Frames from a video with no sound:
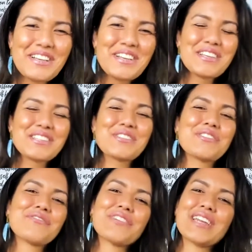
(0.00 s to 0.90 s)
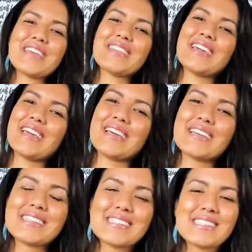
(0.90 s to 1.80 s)
So the funny thing
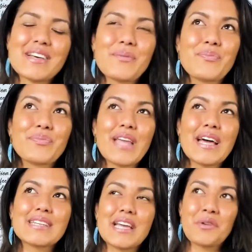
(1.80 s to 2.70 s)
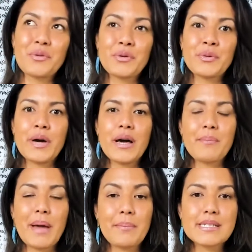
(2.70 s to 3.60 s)
is, as I grew
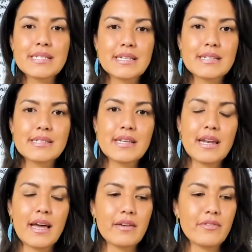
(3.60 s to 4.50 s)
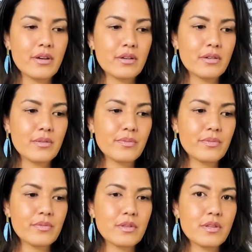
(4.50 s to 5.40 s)
my business and I
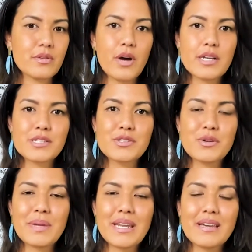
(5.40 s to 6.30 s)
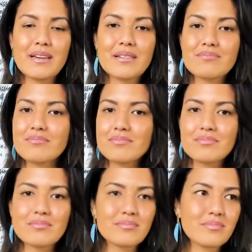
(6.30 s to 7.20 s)
crossed so many
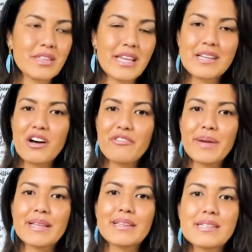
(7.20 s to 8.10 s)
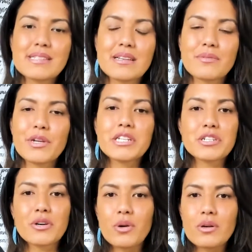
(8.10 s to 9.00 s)
things off my list and
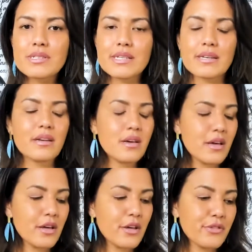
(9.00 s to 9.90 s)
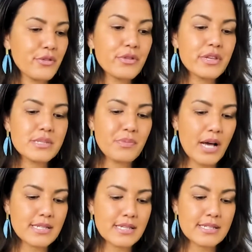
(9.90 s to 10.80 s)
reached goals, and through this
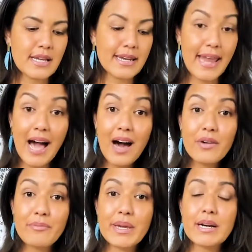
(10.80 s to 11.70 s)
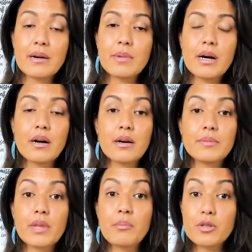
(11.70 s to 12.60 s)
process, now I've become a
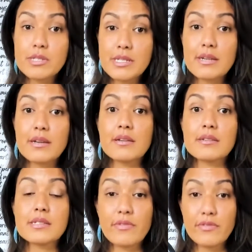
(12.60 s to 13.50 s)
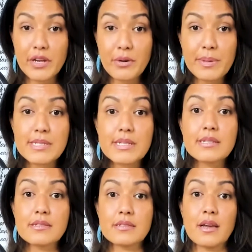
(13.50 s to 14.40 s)
multi-7-figure
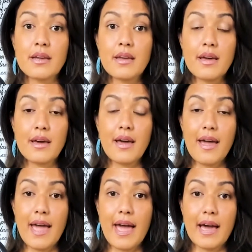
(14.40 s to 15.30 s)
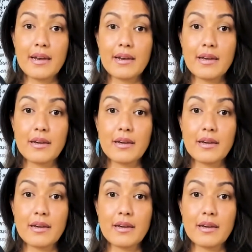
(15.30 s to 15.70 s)
business and